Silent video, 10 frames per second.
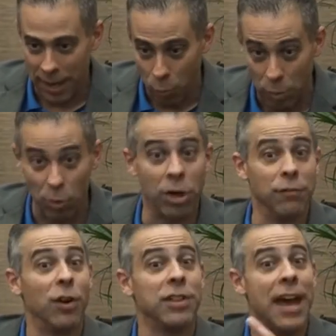We will
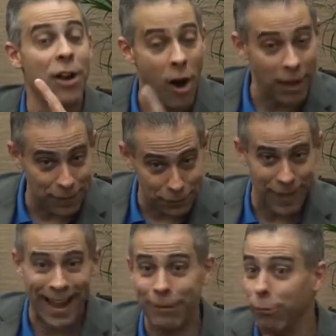convert that on the
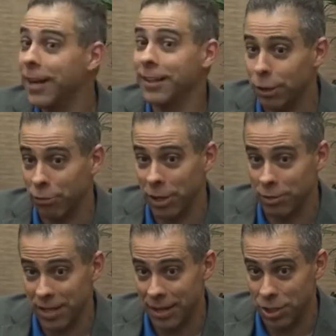fly right in the Creo
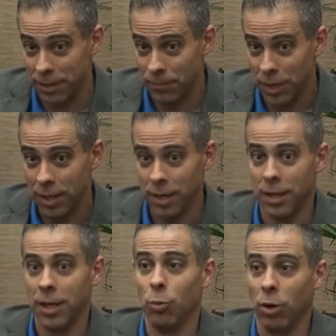session.
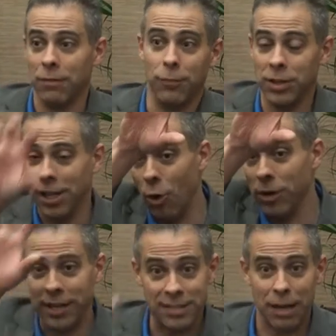We'll convert the
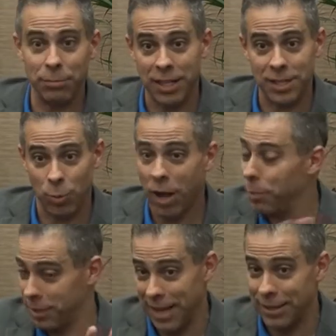owning assembly as well,
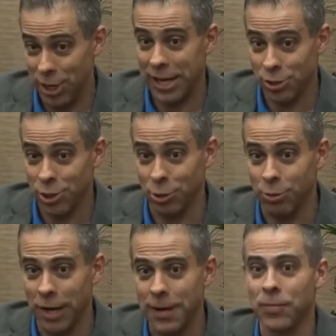because that changed too,
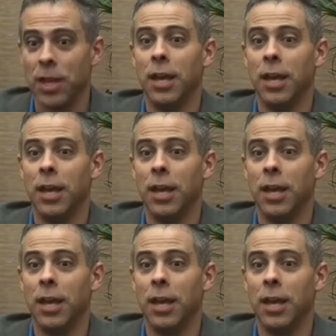right?